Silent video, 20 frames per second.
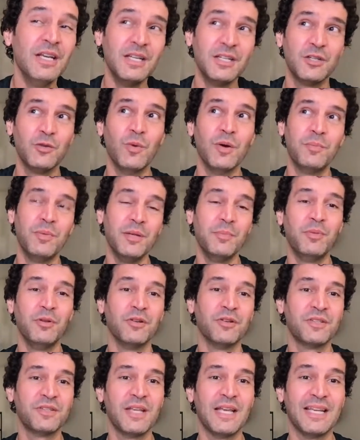to what people are
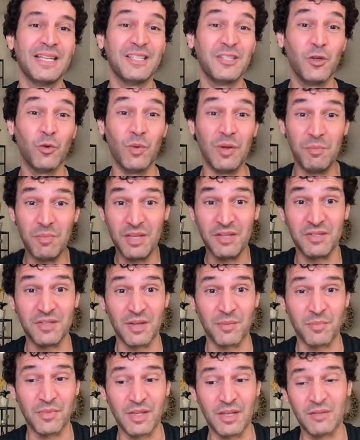saying, so we miss
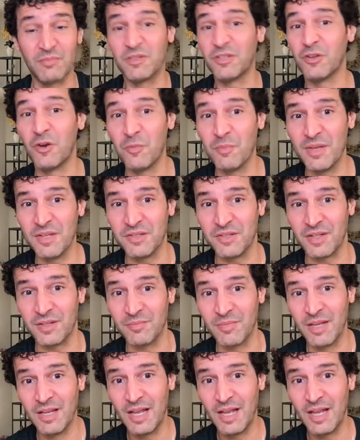something. So don't miss it.